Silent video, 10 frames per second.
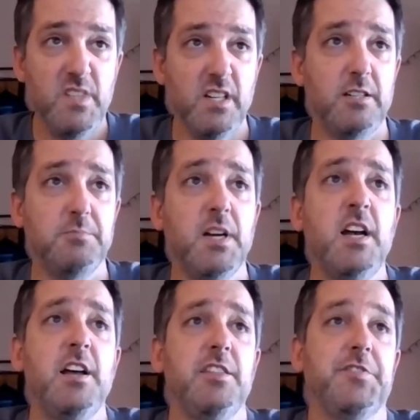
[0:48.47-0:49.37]

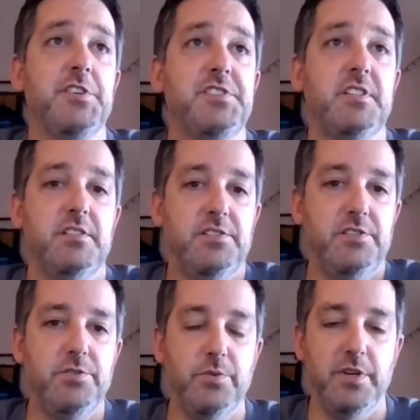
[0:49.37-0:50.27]
The first thing to
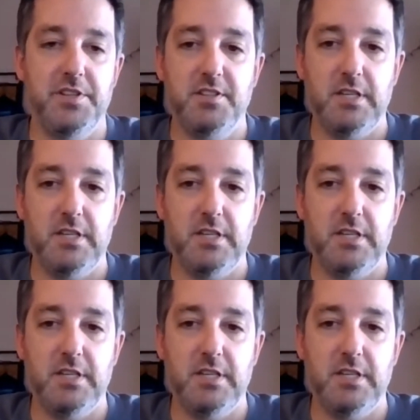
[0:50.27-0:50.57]
do with